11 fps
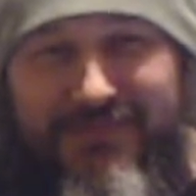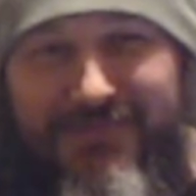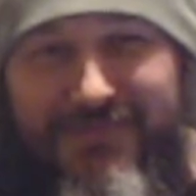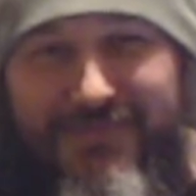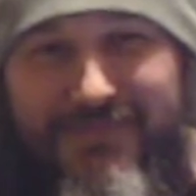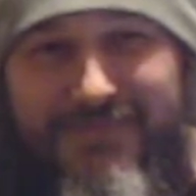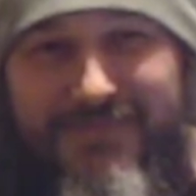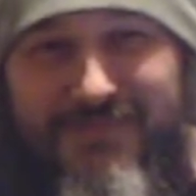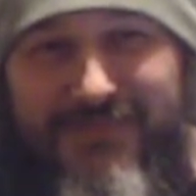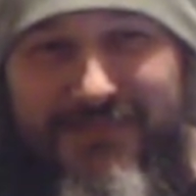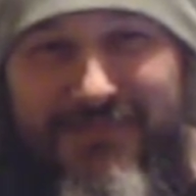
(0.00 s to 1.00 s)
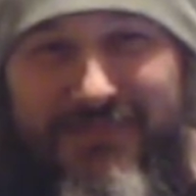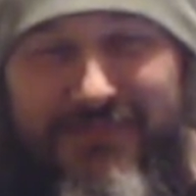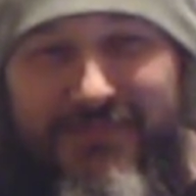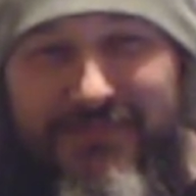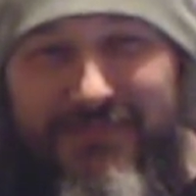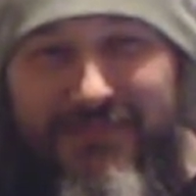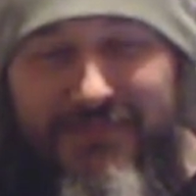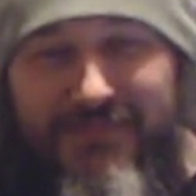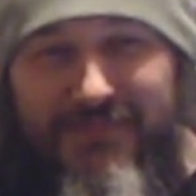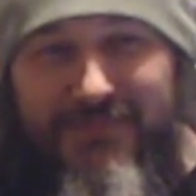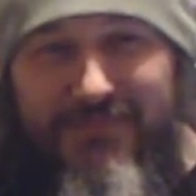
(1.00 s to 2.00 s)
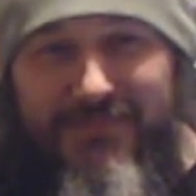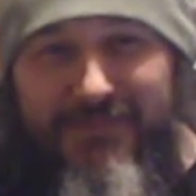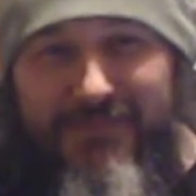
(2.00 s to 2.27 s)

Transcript: (silent)